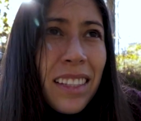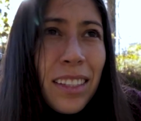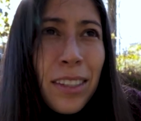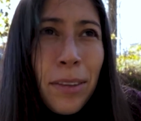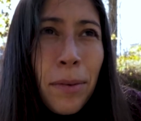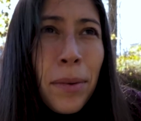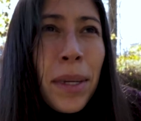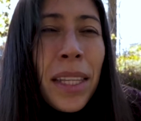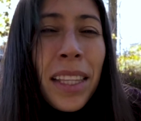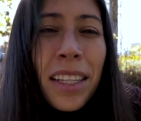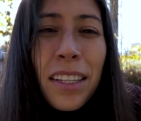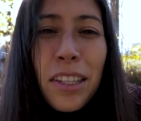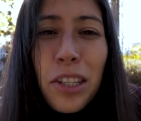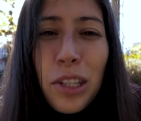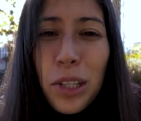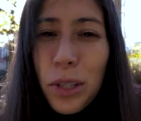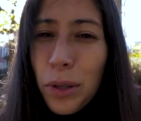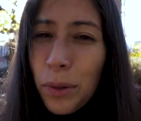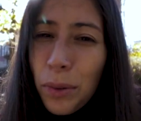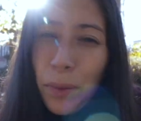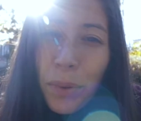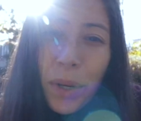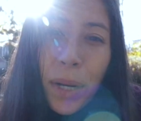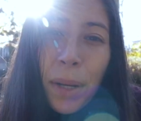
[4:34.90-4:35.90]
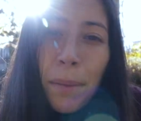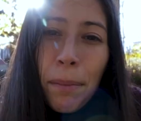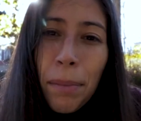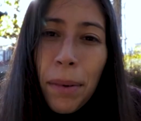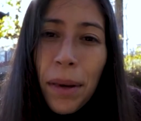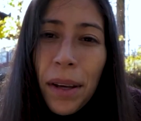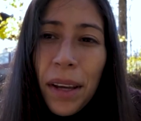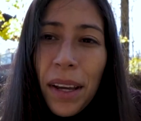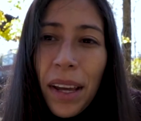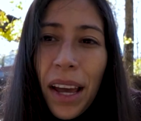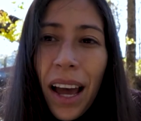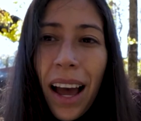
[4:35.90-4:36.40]
doing this
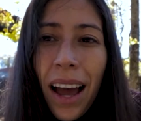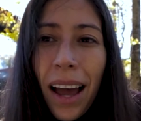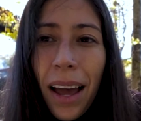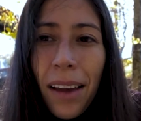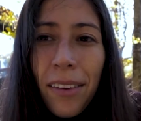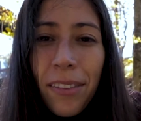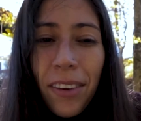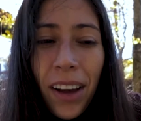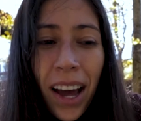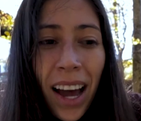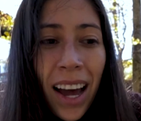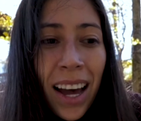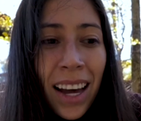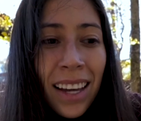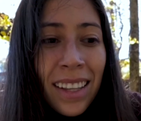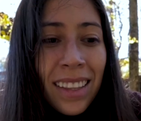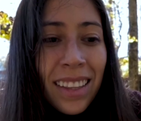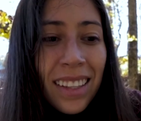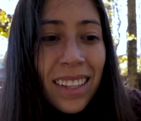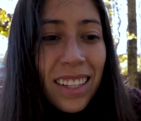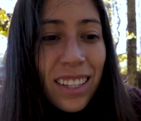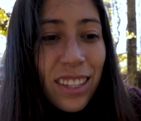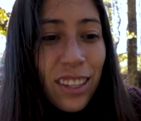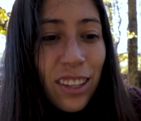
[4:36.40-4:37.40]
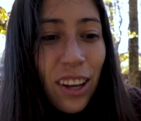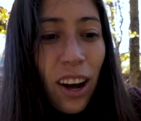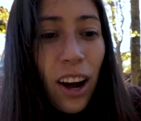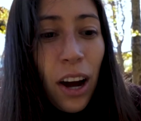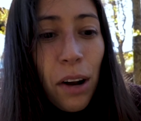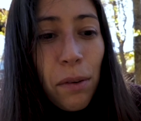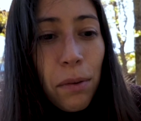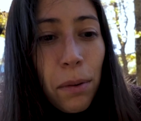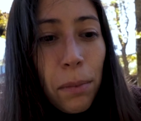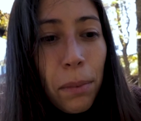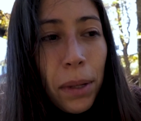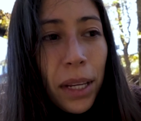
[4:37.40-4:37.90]
trip, I've had this
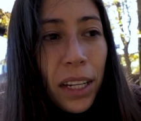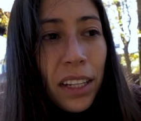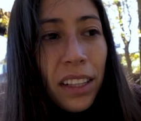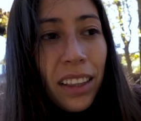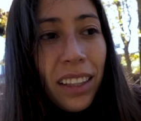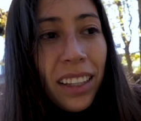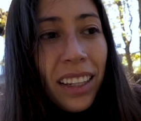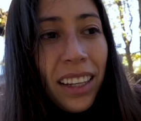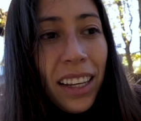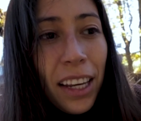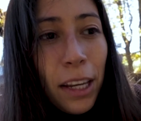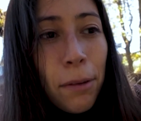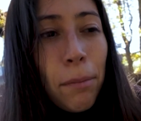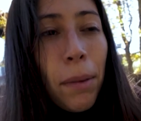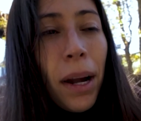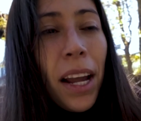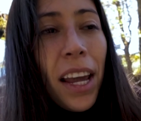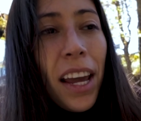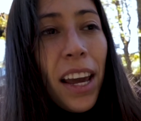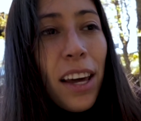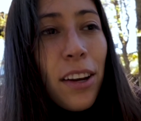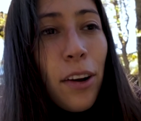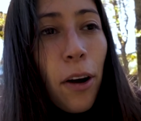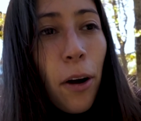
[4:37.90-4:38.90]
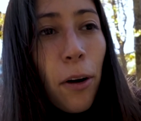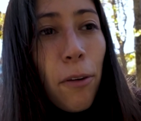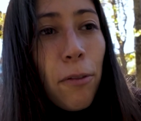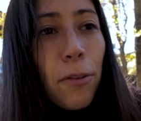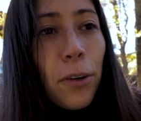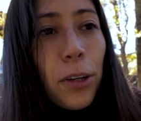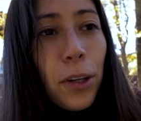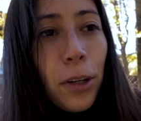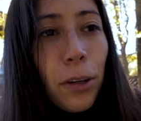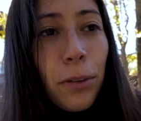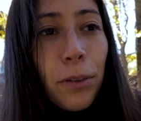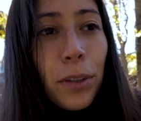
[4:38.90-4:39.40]
thought repeatedly in my head
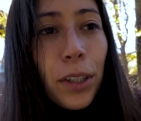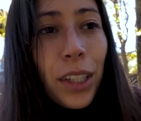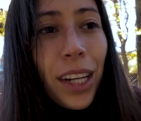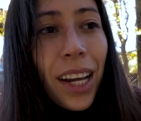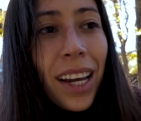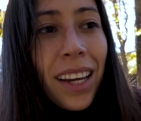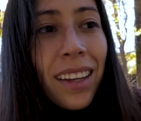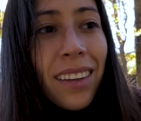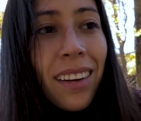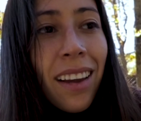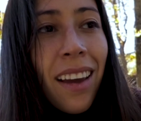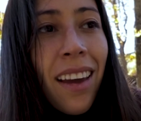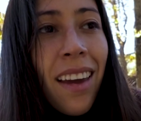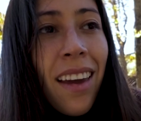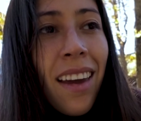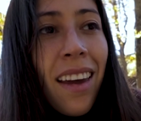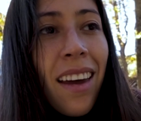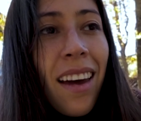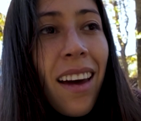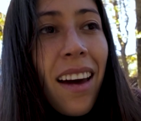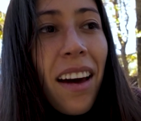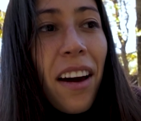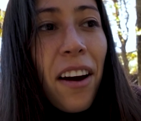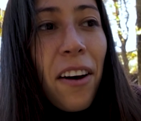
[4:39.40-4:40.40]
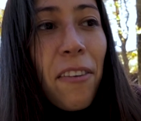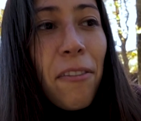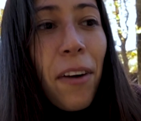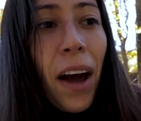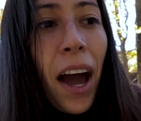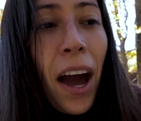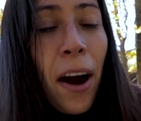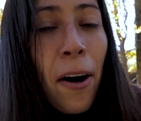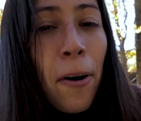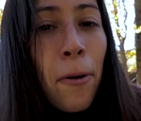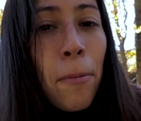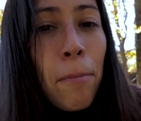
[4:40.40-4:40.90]
over and over again of
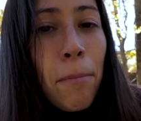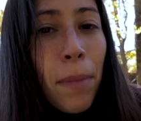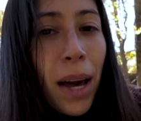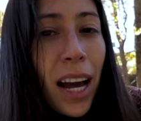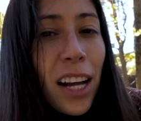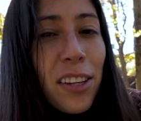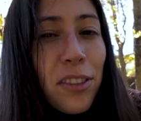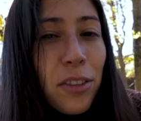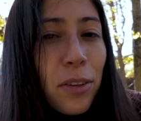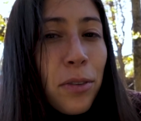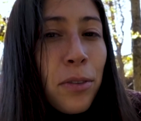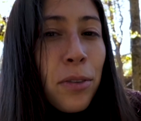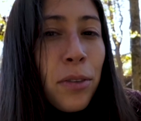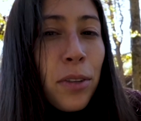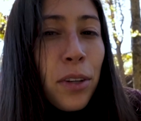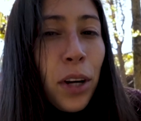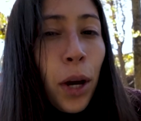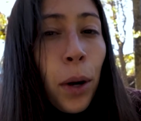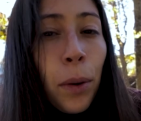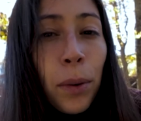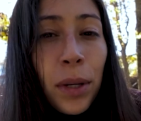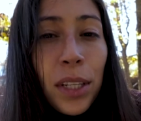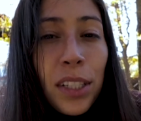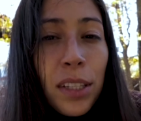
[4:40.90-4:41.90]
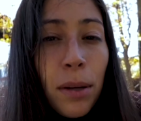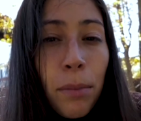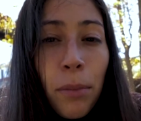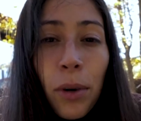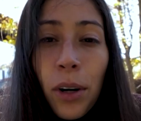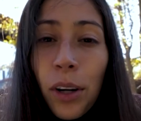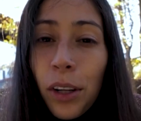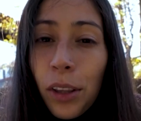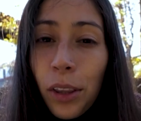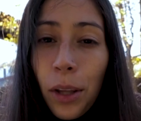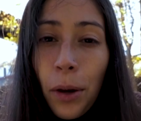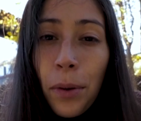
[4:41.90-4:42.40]
how magical going
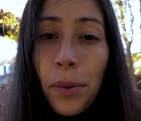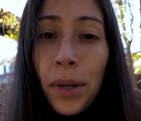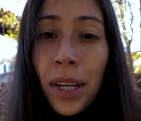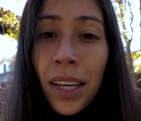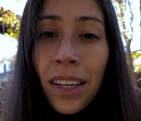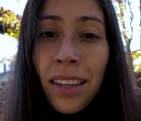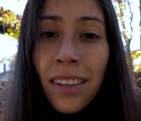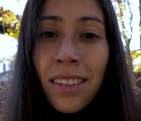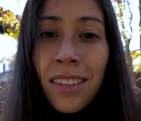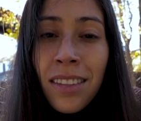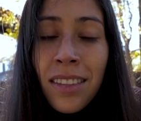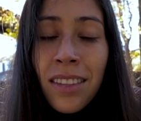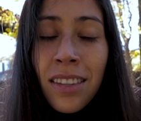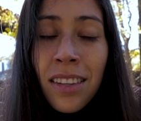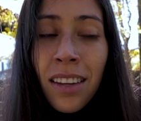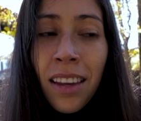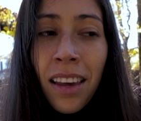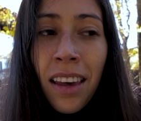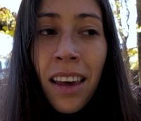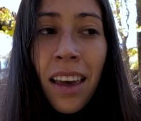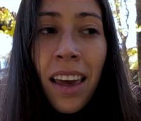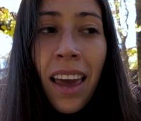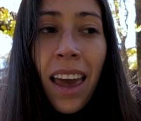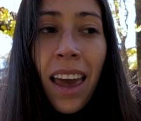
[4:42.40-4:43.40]
somewhere alone is.